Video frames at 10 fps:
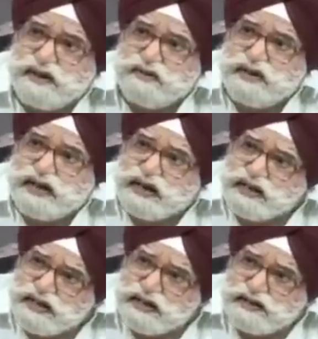were
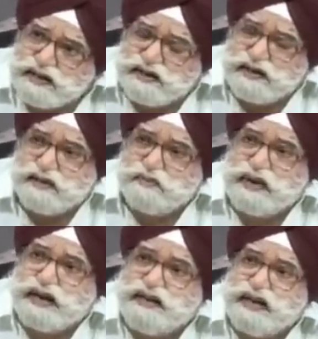regulated
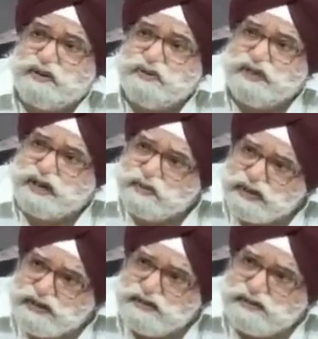by their own
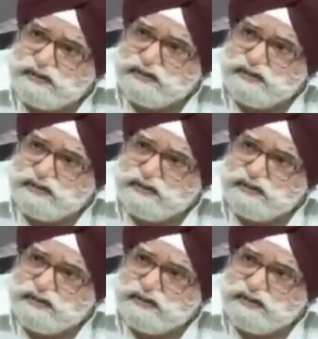committees?